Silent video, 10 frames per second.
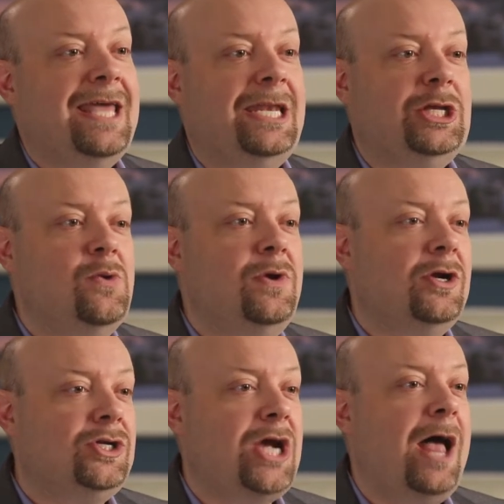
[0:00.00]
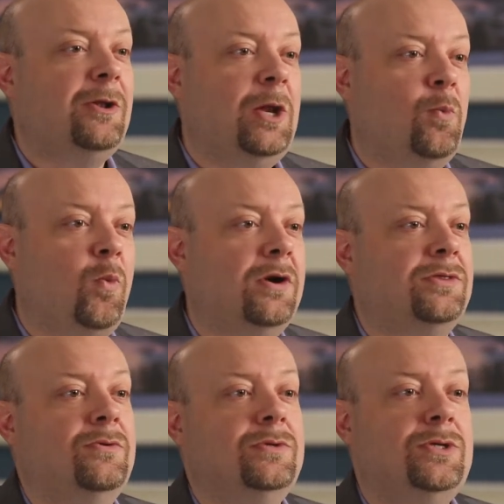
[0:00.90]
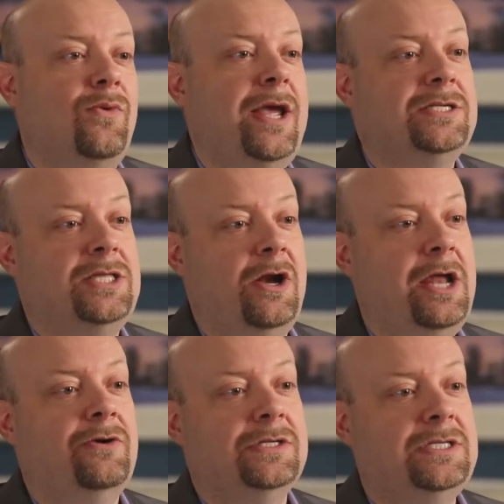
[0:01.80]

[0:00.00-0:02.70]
that you and your child can work through to raise their inner